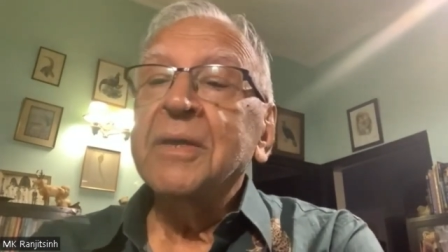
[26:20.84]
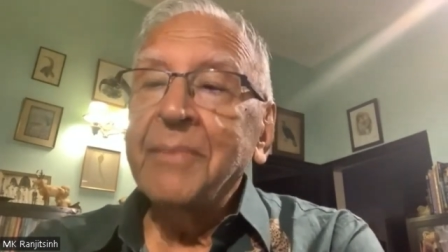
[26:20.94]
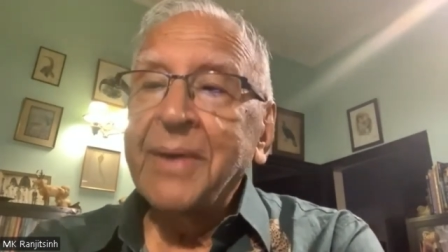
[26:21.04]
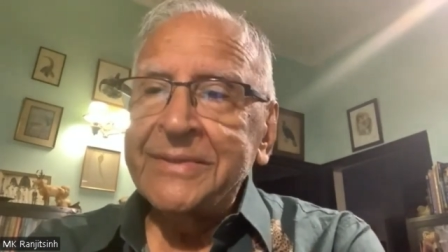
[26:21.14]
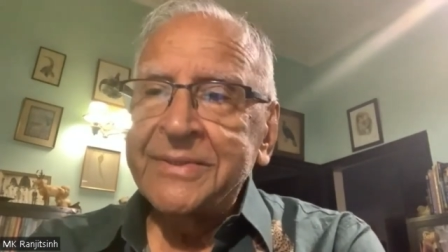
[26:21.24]

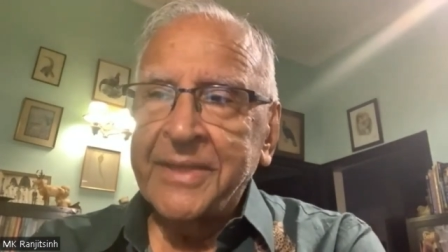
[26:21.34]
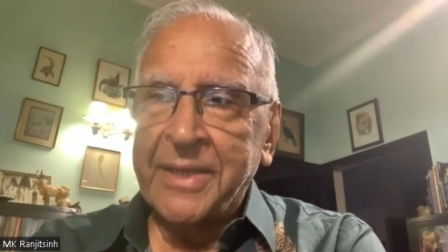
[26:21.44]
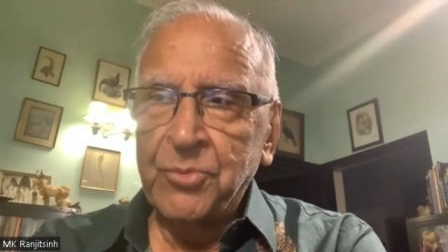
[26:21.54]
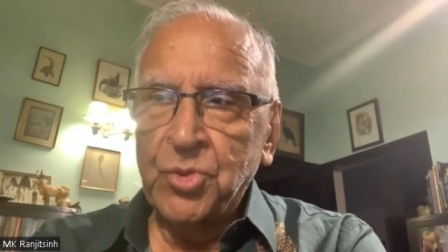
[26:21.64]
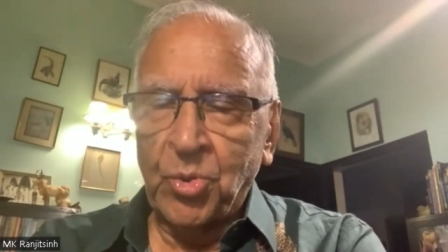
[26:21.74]
by the
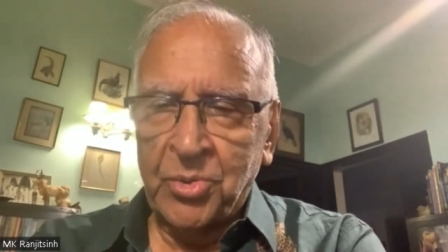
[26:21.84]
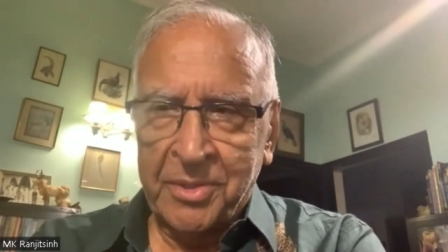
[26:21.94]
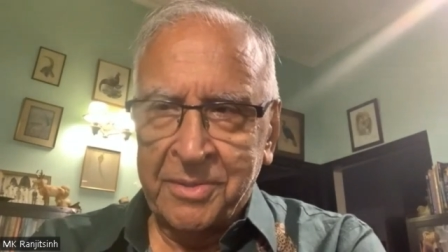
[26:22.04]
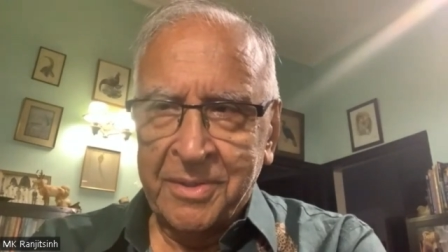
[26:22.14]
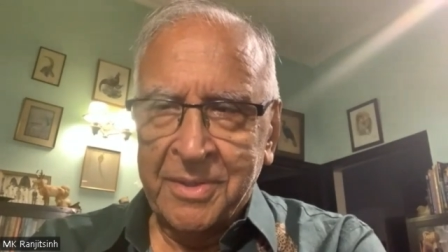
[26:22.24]
same
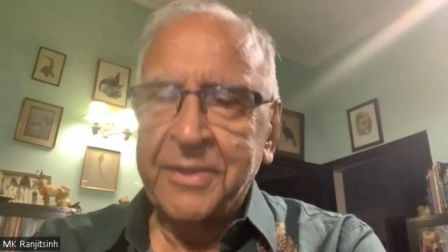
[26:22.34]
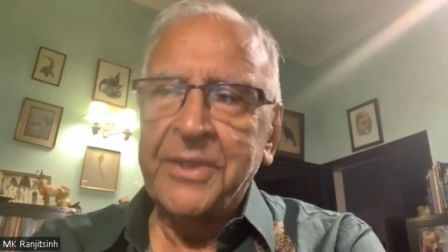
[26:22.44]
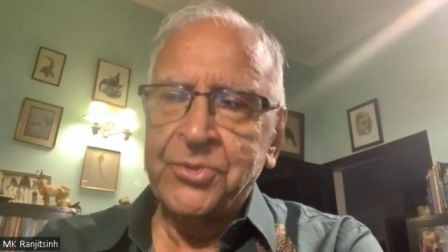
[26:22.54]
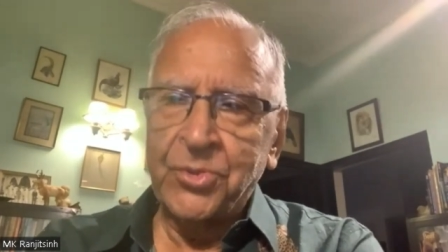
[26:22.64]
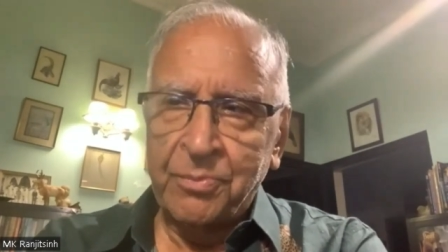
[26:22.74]
token
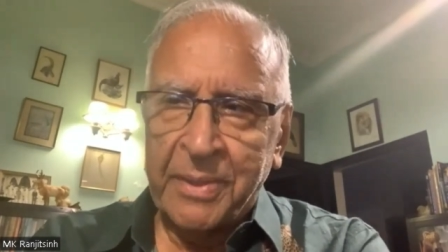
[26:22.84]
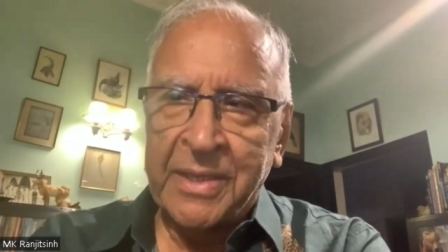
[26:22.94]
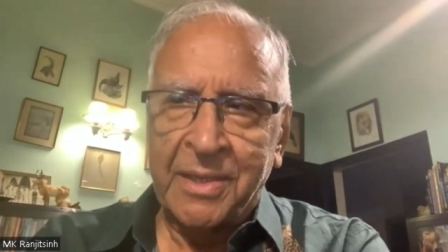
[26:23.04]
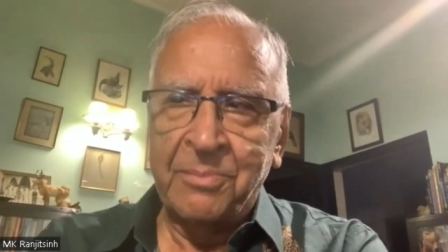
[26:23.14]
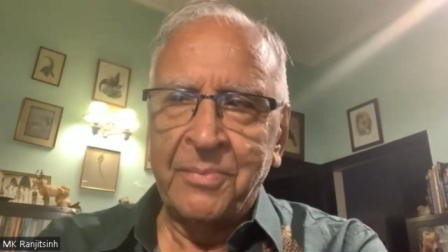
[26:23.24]
this should
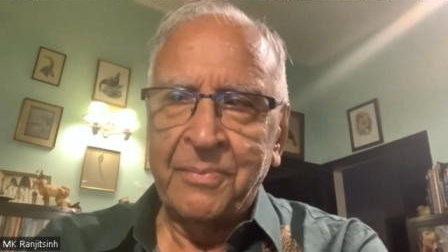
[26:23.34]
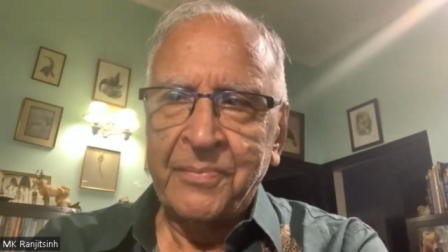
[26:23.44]
become